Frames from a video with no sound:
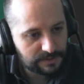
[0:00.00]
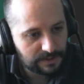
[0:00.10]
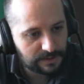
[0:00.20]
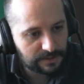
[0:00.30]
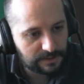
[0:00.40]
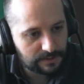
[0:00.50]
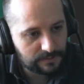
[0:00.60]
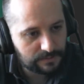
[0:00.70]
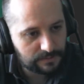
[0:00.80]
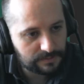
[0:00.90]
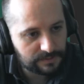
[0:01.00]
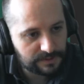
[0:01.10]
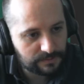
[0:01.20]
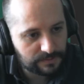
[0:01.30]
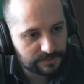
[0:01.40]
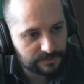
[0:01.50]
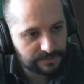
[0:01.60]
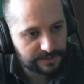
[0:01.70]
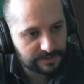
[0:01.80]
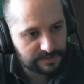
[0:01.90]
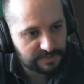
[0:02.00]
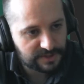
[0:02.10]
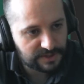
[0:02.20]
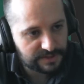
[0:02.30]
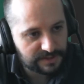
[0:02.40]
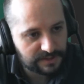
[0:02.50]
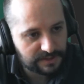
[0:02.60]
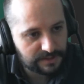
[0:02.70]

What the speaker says: and now he would create his special attack.